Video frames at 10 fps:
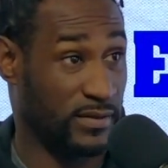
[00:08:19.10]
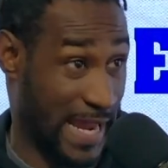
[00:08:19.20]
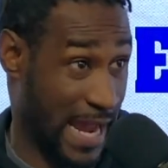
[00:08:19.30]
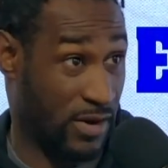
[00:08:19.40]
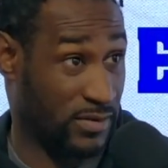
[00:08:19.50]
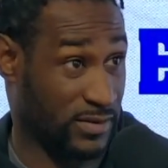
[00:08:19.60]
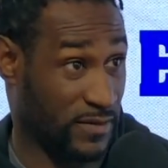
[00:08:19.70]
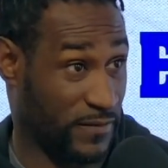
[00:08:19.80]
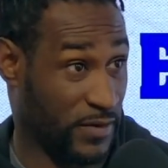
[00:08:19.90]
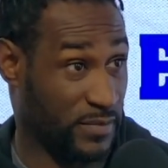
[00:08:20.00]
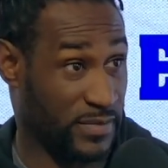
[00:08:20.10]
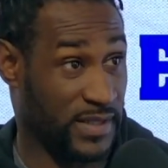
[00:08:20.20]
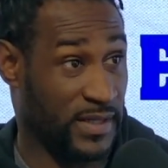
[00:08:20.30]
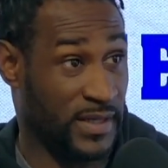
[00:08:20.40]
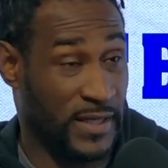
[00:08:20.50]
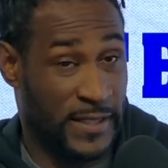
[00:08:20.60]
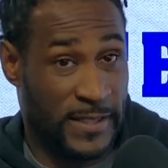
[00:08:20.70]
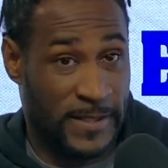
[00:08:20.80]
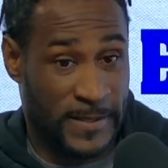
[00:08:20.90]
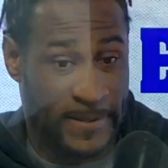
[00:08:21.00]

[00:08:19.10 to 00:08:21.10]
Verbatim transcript: Yes. Now confirmed. Mm -hmm.